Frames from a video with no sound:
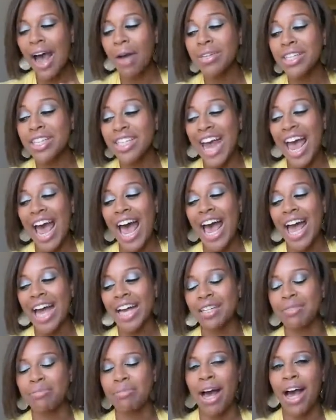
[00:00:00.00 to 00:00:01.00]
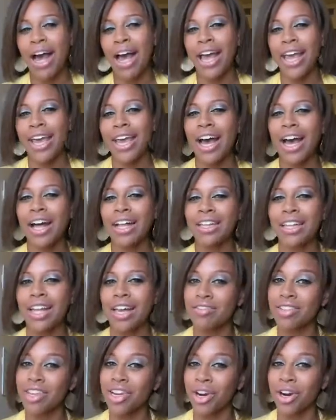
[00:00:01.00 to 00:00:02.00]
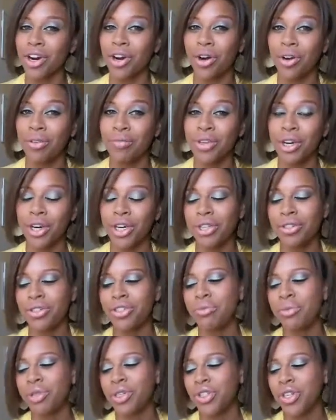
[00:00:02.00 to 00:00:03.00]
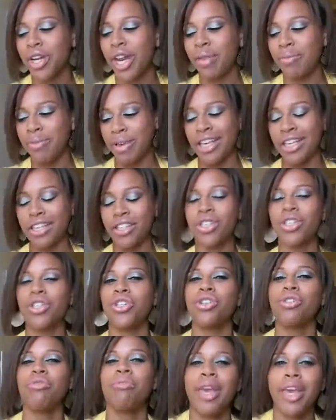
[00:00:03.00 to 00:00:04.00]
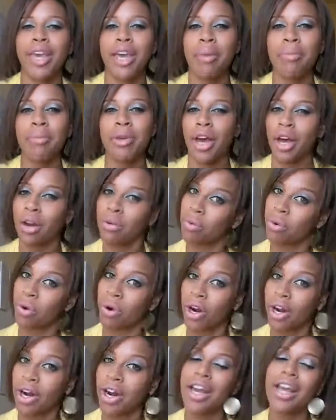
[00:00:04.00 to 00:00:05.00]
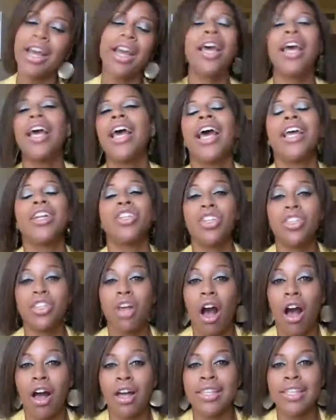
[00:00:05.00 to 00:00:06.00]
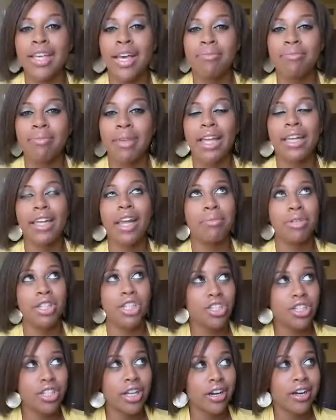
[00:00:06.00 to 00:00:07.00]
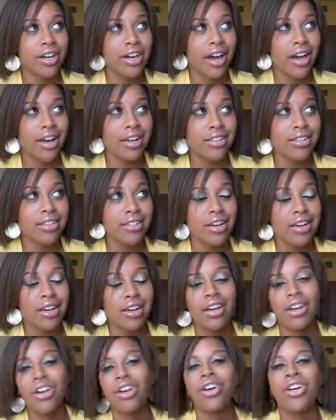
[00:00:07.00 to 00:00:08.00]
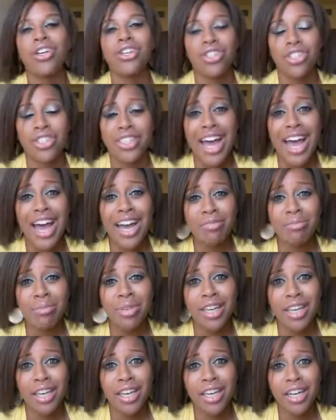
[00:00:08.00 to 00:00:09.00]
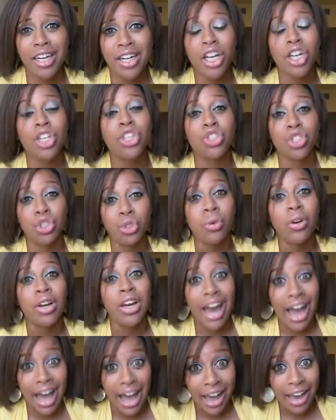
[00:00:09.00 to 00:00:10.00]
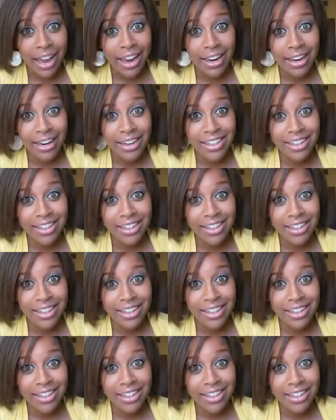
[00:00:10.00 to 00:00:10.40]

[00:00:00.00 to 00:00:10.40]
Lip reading: I was tagged by a lovely girl. Her YouTube username is Do Makeup Not War, and she's awesome. And let me just tell you guys, she tagged me in July.